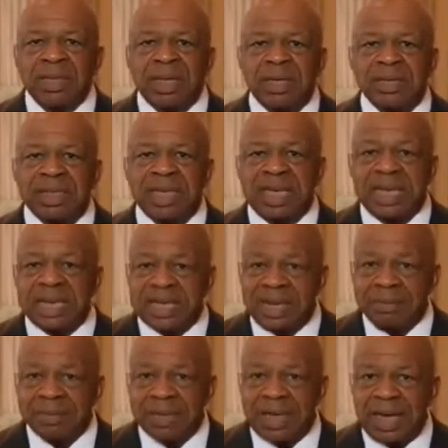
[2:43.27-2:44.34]
There's the
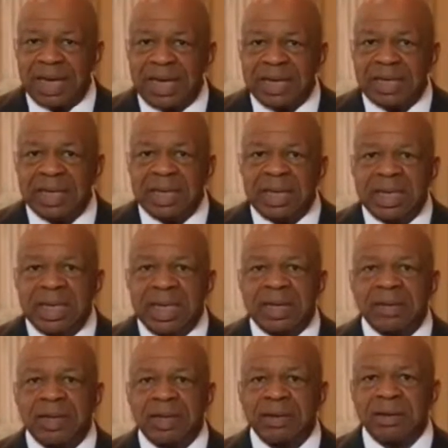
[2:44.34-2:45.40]
income side,
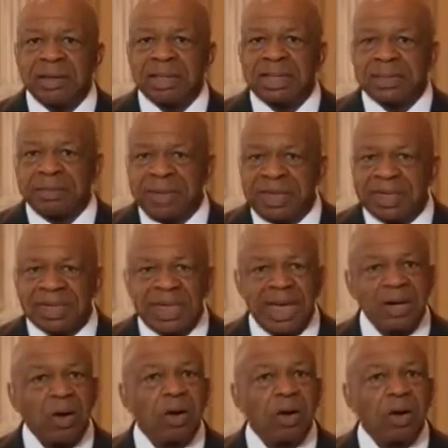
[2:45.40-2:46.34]
and there is the spending side.